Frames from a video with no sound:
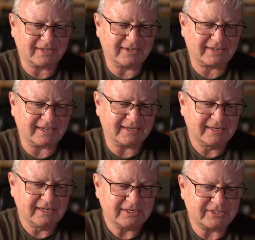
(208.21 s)
Okay,
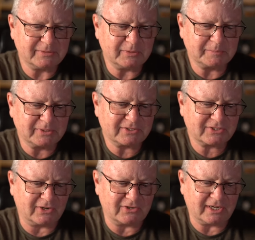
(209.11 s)
Dewood,
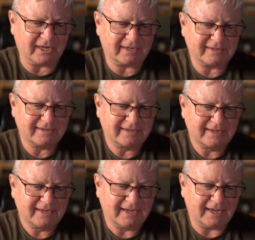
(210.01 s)
Minnesota.
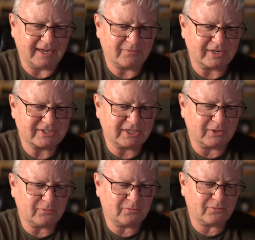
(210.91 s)
Uh, for
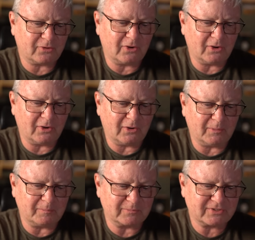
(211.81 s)
myself,
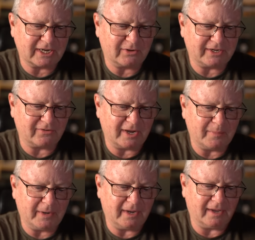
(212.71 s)
from Saudi
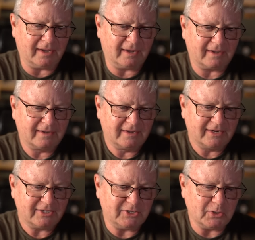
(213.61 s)
Arabia,
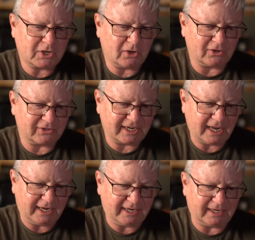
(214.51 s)
Yukon,
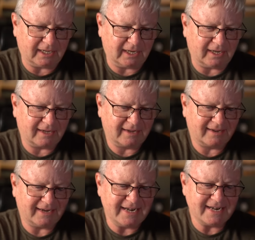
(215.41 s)
Canada,
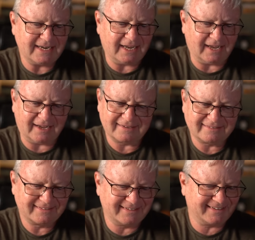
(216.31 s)
India,
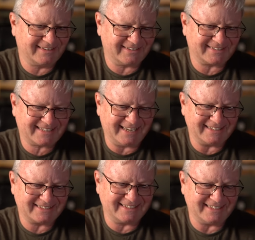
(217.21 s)
Los
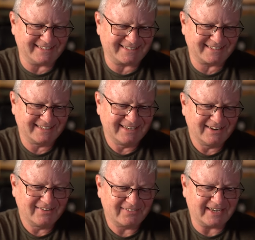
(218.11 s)
Angeles.
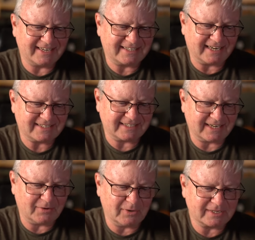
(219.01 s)
Fantastic.
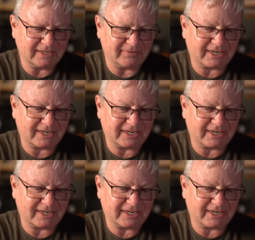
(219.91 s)
Always love it.